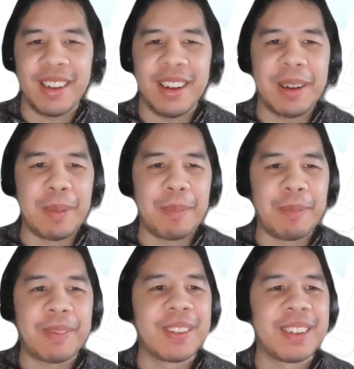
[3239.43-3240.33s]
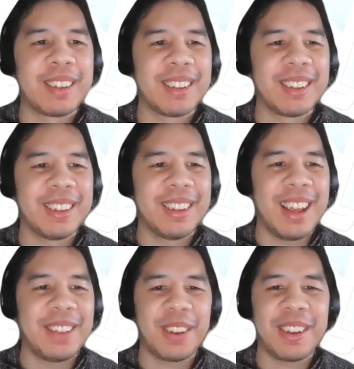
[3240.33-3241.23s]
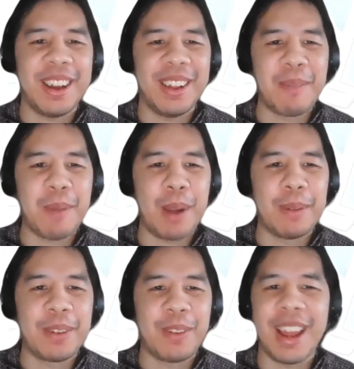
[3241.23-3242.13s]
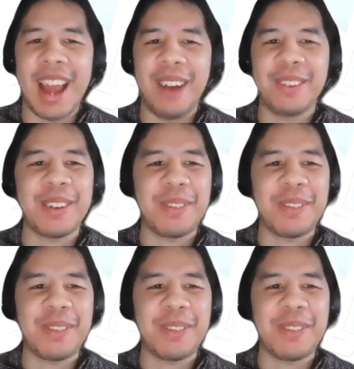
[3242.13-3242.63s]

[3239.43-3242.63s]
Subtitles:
As you can tell, I'm probably ran out of